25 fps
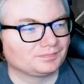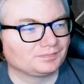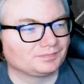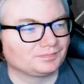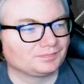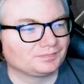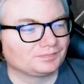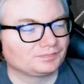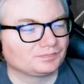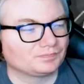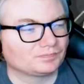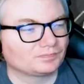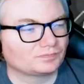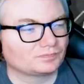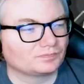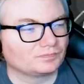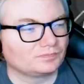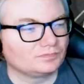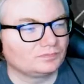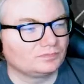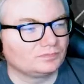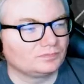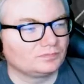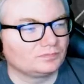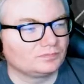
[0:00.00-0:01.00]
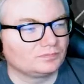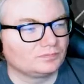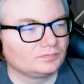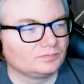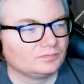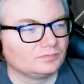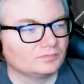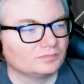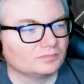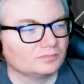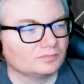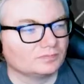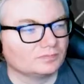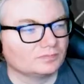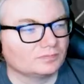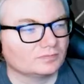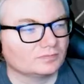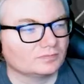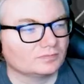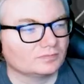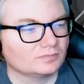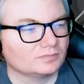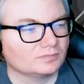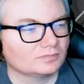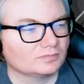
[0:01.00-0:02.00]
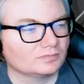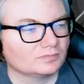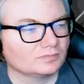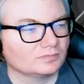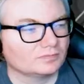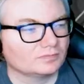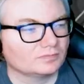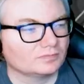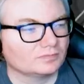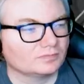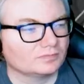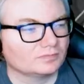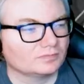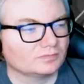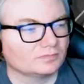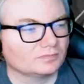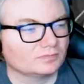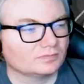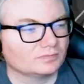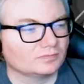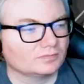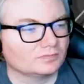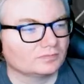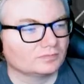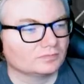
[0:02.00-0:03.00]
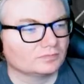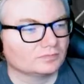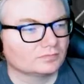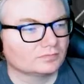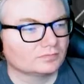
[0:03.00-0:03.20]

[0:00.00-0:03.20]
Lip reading: [no speech]